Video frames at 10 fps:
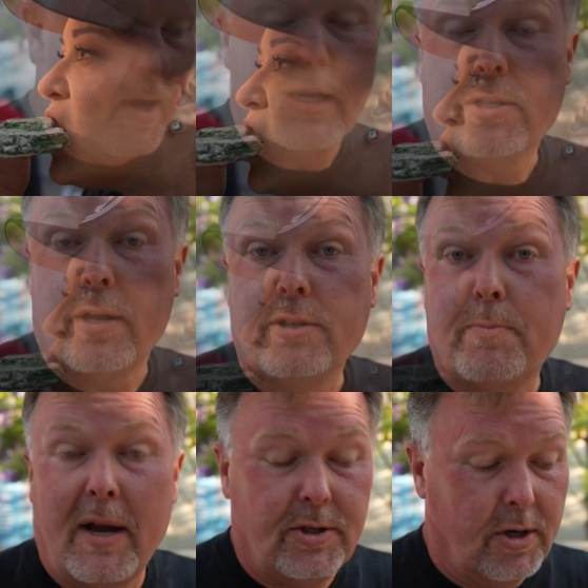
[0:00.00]
So now it's
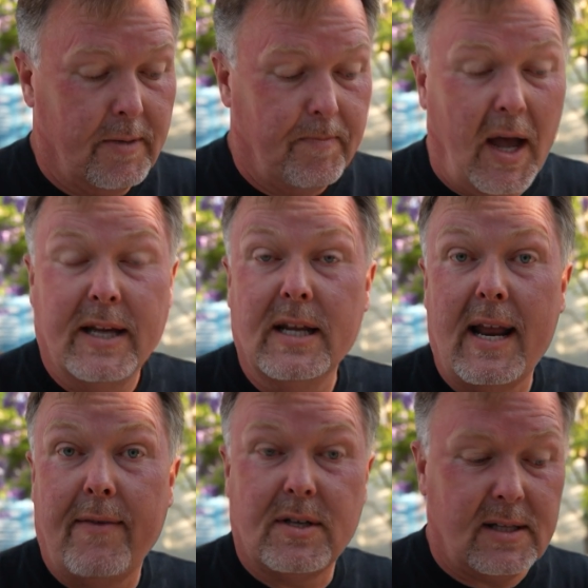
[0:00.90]
my turn. I did
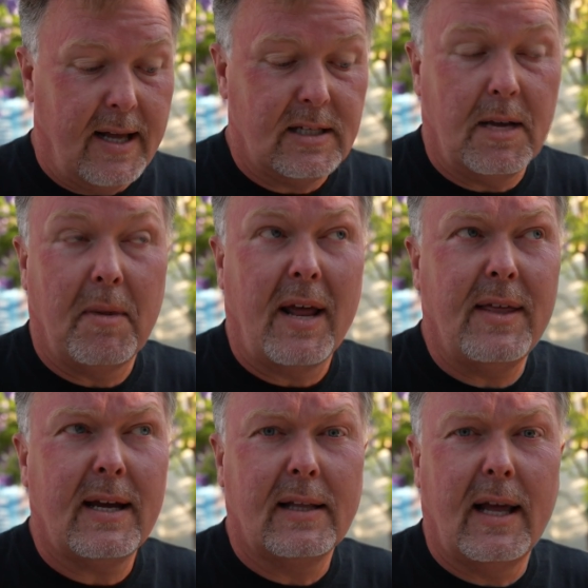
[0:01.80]
have this last time, and I
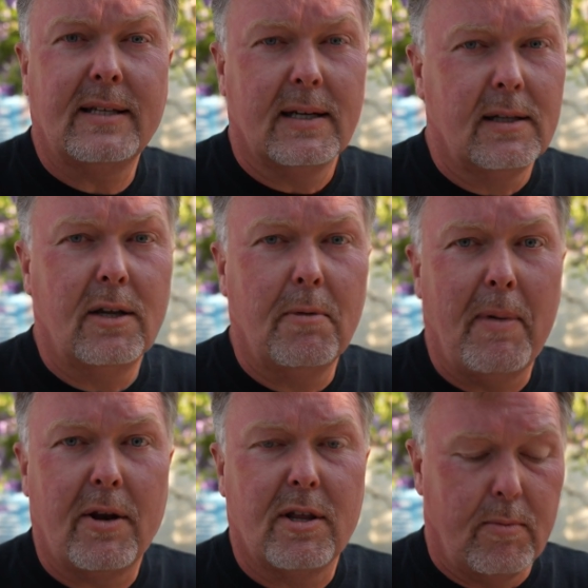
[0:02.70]
think I liked it a little
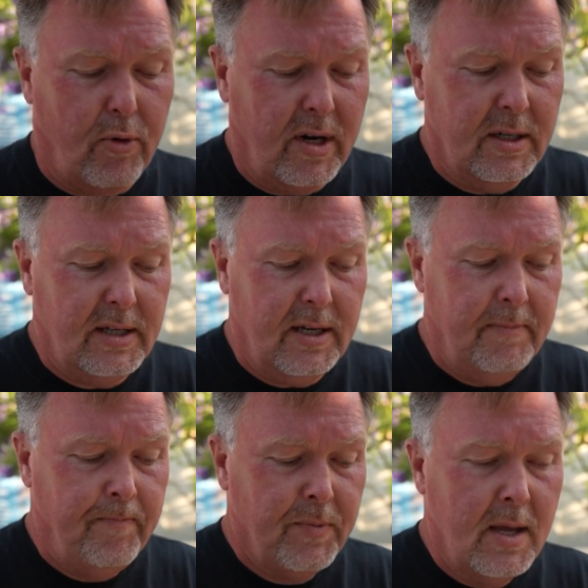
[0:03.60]
better than Marina did,
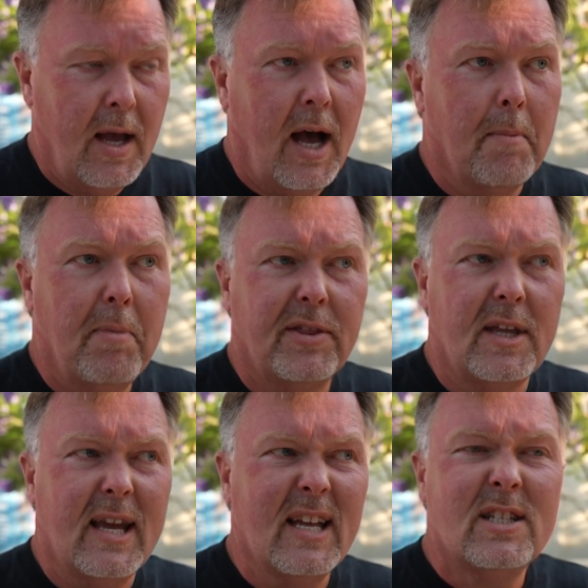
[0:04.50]
but
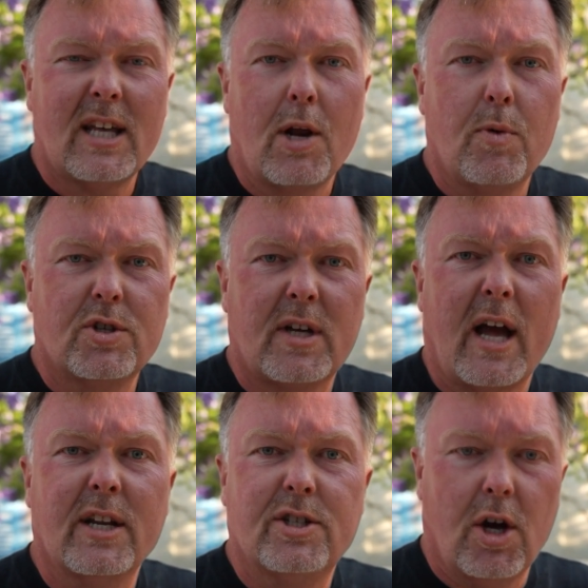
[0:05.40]
the inside was
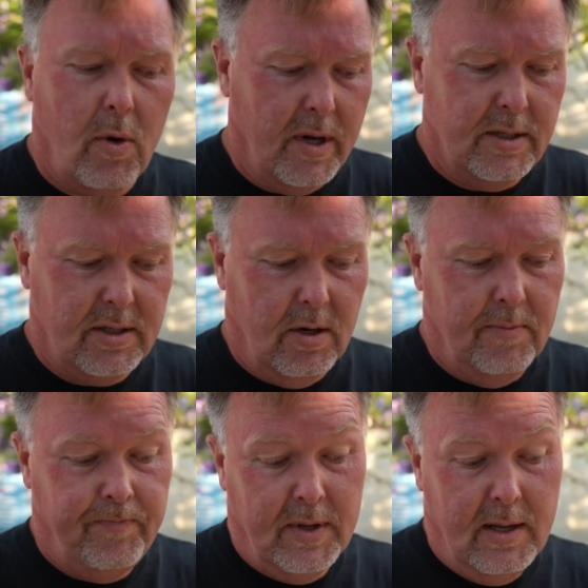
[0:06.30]
kind of doughy, so
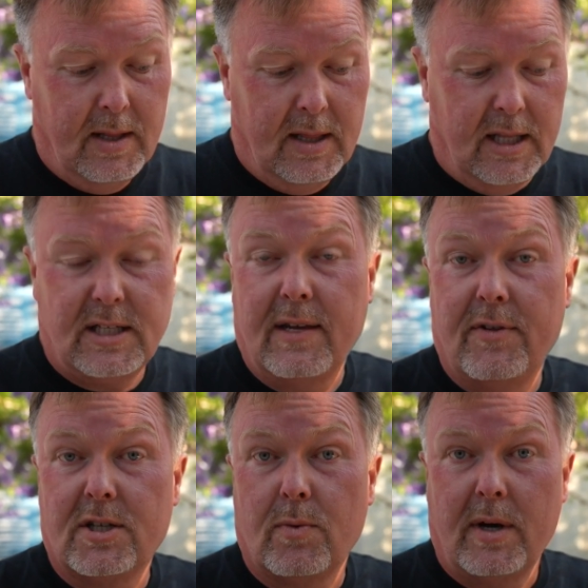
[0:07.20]
let's give
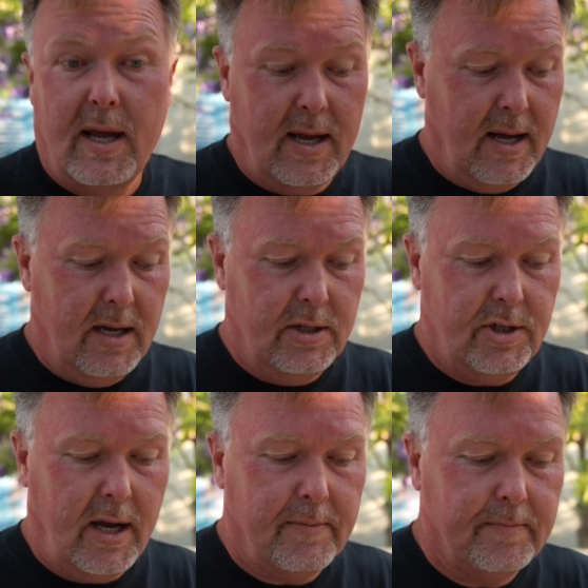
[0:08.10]
this one a shot.